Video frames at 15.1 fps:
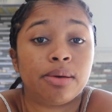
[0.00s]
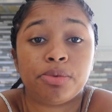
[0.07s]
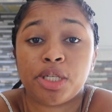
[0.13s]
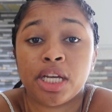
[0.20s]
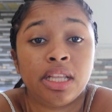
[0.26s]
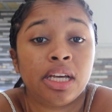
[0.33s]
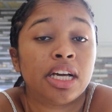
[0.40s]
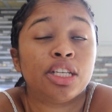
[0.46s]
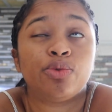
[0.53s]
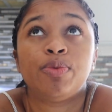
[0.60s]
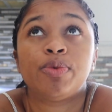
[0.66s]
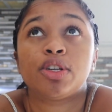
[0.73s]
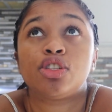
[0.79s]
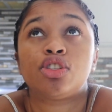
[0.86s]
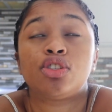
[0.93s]
up chilling because we
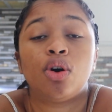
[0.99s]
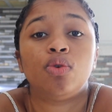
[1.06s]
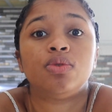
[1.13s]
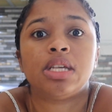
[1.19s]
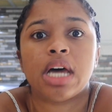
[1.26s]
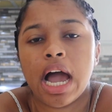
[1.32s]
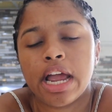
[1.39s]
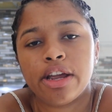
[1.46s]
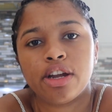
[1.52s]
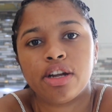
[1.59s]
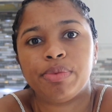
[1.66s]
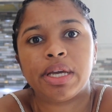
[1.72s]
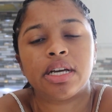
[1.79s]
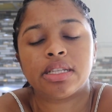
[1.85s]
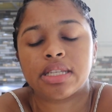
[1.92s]
were so
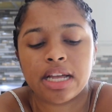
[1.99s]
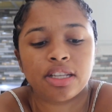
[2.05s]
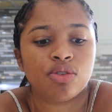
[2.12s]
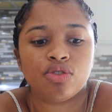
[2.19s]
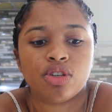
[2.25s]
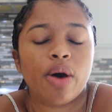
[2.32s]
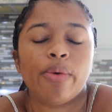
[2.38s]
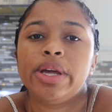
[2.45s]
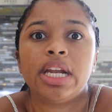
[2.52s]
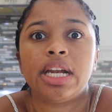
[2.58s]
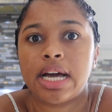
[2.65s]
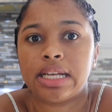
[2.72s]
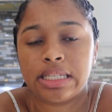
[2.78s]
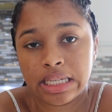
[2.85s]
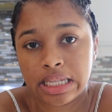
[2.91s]
tired because I told y'all we did
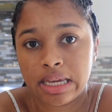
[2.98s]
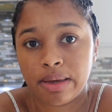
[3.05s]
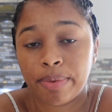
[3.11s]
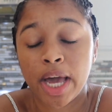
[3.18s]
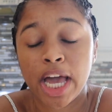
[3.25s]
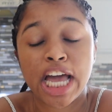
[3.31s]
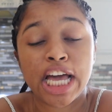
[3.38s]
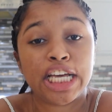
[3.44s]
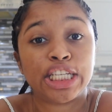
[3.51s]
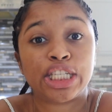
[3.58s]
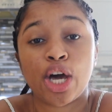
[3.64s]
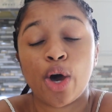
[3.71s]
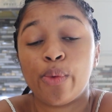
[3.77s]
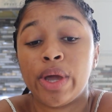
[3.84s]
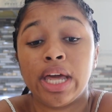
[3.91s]
not sleep.
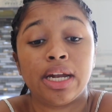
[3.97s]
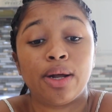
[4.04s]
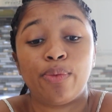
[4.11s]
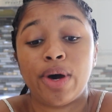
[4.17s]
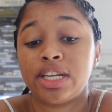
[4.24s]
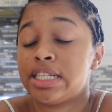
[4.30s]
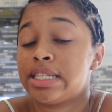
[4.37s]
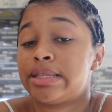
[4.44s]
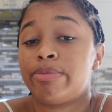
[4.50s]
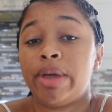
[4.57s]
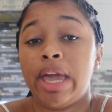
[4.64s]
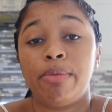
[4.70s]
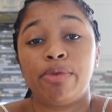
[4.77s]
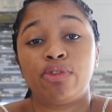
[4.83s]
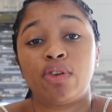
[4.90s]
So we ended up watching some
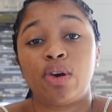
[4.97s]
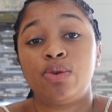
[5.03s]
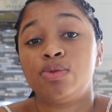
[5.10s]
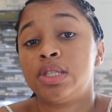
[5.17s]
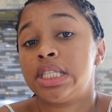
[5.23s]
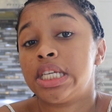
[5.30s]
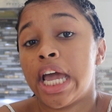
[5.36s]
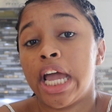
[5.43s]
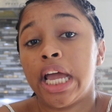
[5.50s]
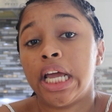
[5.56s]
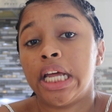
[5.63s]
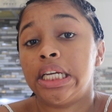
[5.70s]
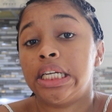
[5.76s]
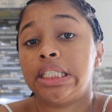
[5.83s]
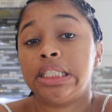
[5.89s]
Game of Thrones
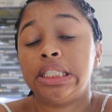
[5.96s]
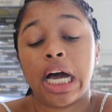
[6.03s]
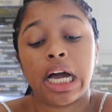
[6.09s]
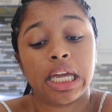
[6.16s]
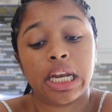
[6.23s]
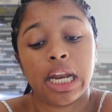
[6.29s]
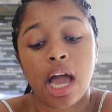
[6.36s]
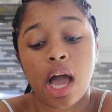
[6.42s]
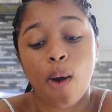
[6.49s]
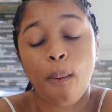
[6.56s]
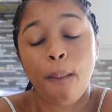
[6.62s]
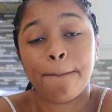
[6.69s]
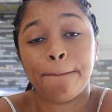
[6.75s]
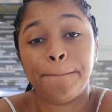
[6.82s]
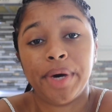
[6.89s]
and knocking
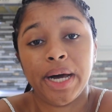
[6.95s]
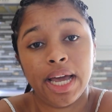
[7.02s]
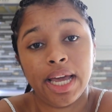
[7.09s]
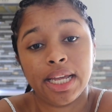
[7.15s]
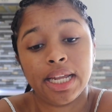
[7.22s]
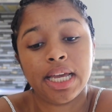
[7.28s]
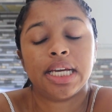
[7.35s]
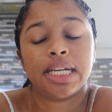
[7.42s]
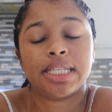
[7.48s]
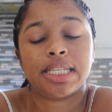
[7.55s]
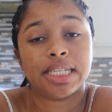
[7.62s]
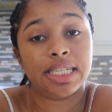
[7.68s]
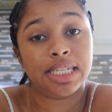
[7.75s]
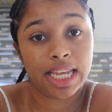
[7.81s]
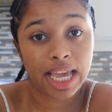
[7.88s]
out. But
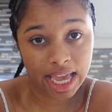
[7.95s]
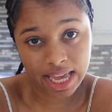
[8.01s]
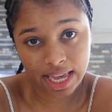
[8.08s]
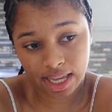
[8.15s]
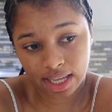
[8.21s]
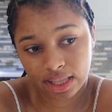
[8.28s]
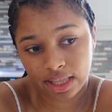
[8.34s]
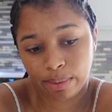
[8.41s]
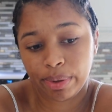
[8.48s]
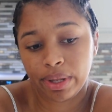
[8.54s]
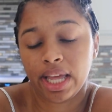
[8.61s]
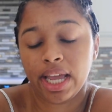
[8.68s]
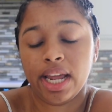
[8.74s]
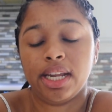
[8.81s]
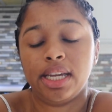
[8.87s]
today, the
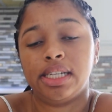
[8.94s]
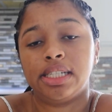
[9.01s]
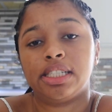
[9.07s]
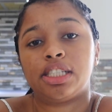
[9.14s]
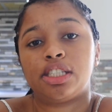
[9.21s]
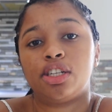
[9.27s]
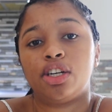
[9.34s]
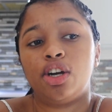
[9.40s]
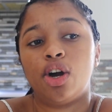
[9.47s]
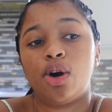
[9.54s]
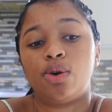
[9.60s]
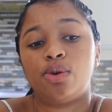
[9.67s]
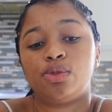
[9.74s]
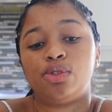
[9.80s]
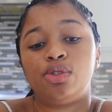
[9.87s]
plan is to
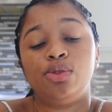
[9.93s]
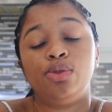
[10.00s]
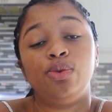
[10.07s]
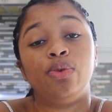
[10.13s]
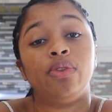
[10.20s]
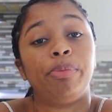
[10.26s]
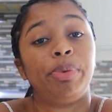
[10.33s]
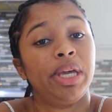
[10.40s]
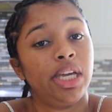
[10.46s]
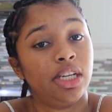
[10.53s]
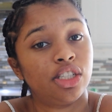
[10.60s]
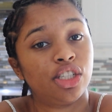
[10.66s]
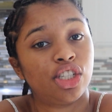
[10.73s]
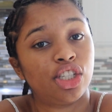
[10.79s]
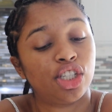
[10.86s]
go to the
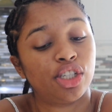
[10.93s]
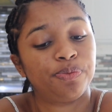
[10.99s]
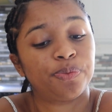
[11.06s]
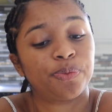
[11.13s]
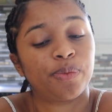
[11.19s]
beach,